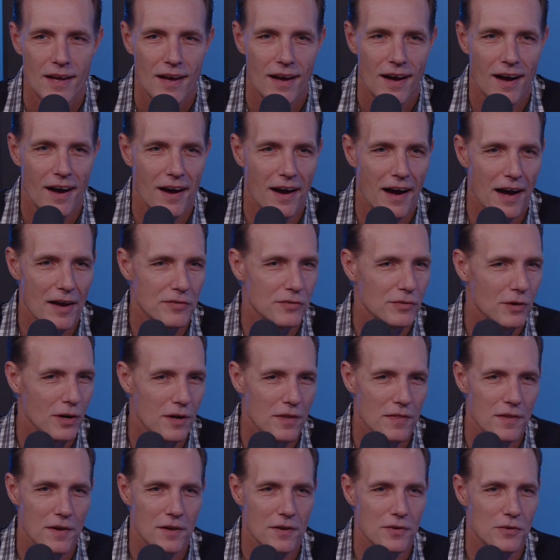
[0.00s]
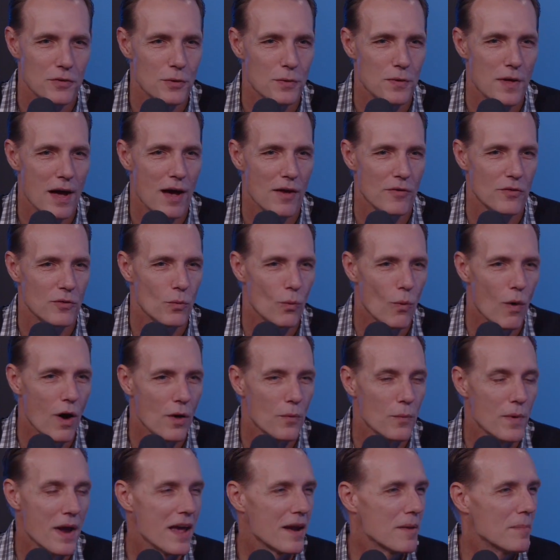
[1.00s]
I started there in
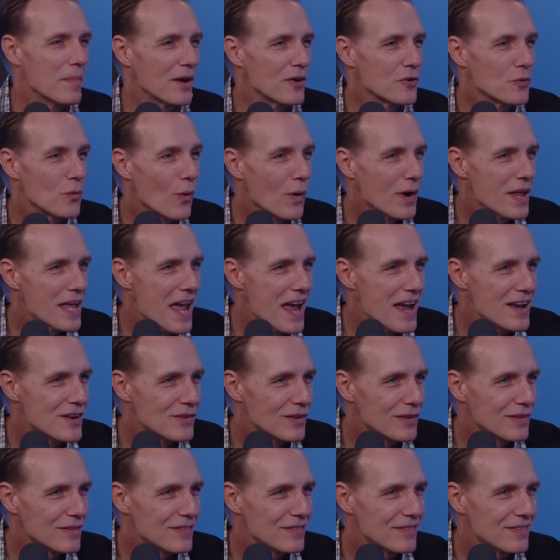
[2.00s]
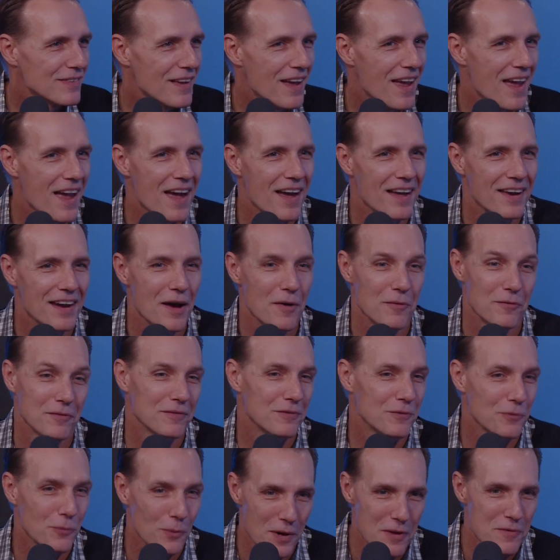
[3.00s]
2001. We had about 20 agents, and I was
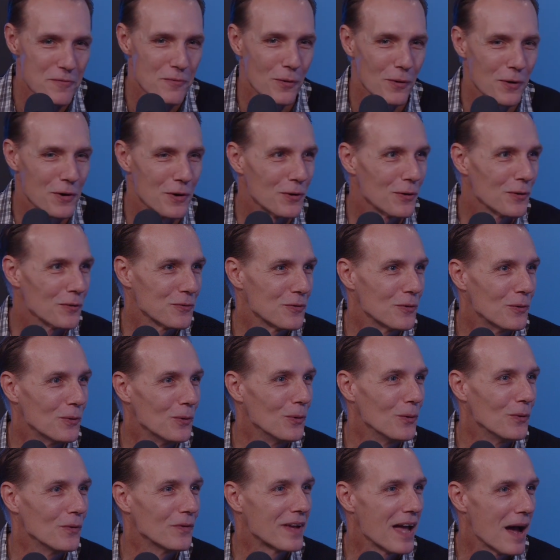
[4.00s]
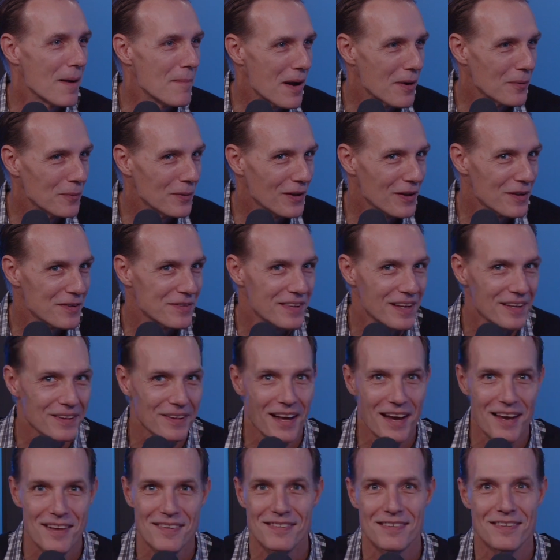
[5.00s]
24 years old, got my real estate
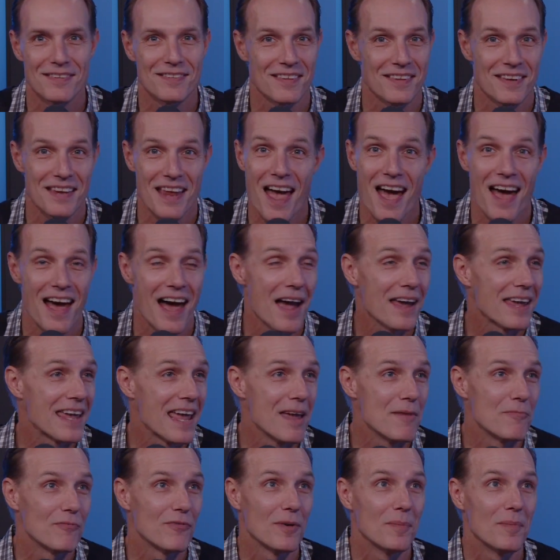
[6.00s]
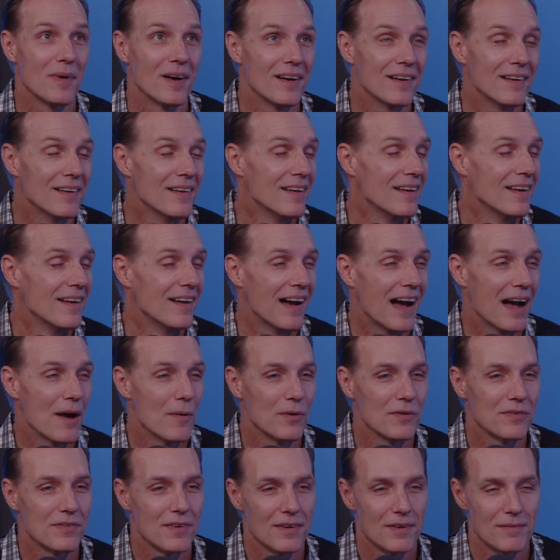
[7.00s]
license. And I
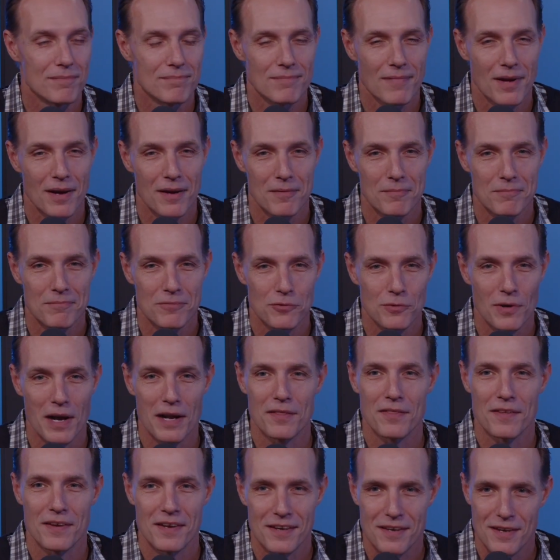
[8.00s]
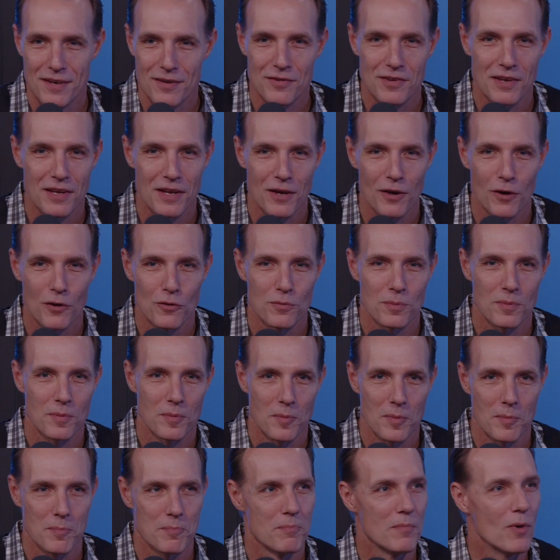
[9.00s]
was a strength and conditioning coach with
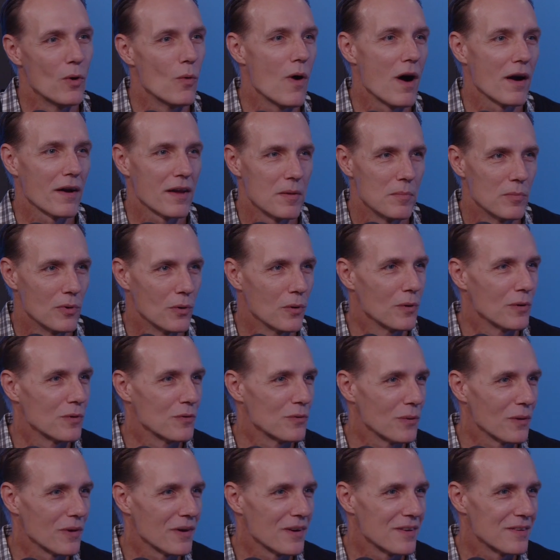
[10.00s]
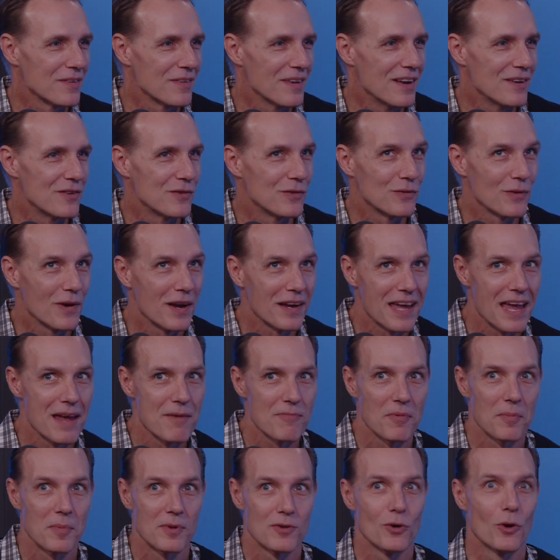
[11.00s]
the Milwaukee Brewers organization. So I came
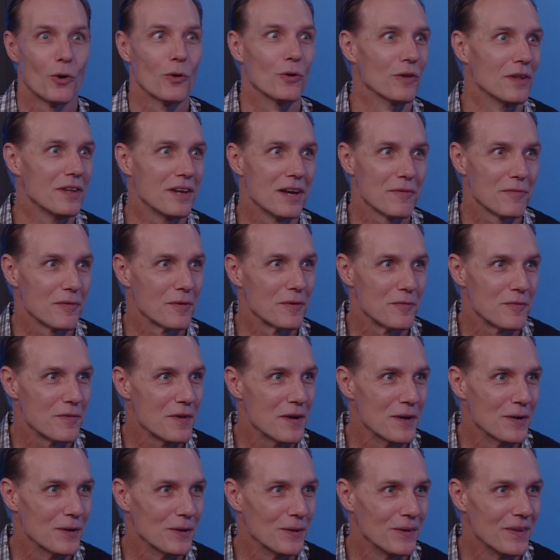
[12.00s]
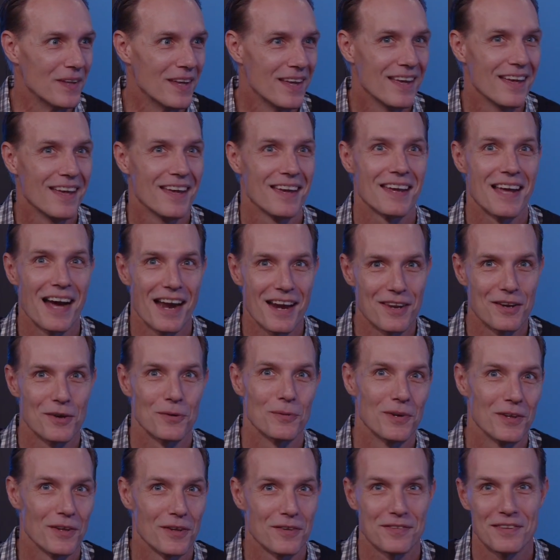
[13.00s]
from a totally different field. field, got into
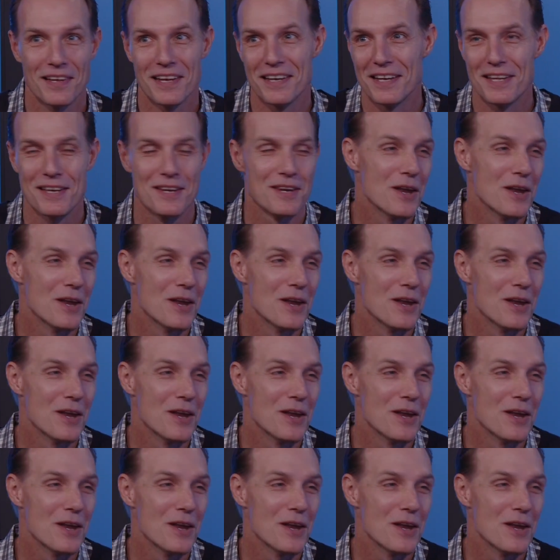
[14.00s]
real estate, didn't